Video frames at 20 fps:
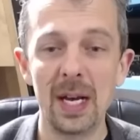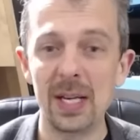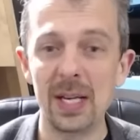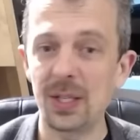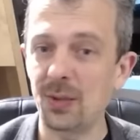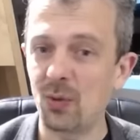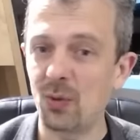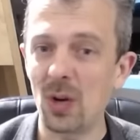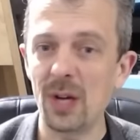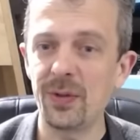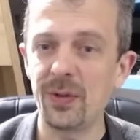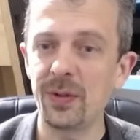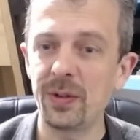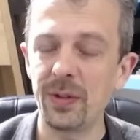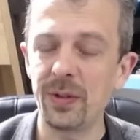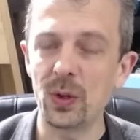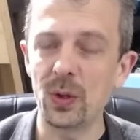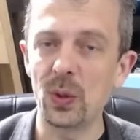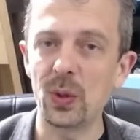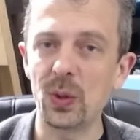As a
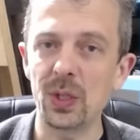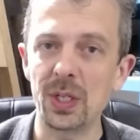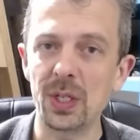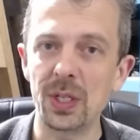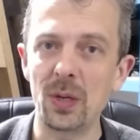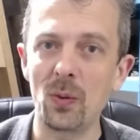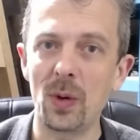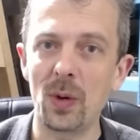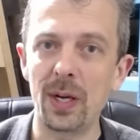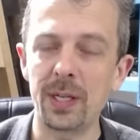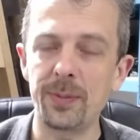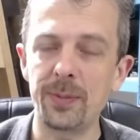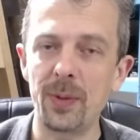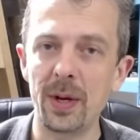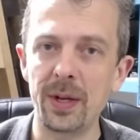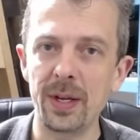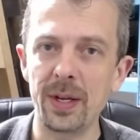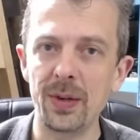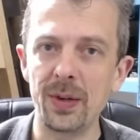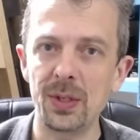rifle, of course, it's in
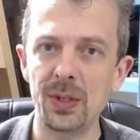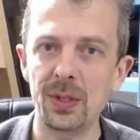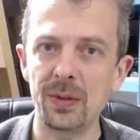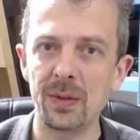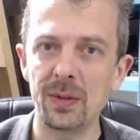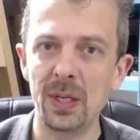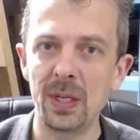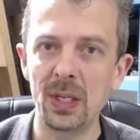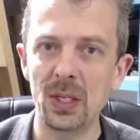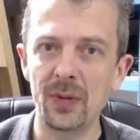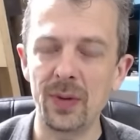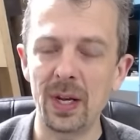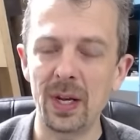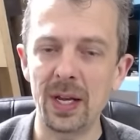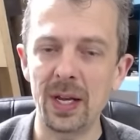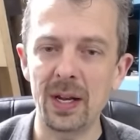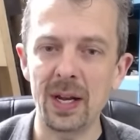widespread use in civilian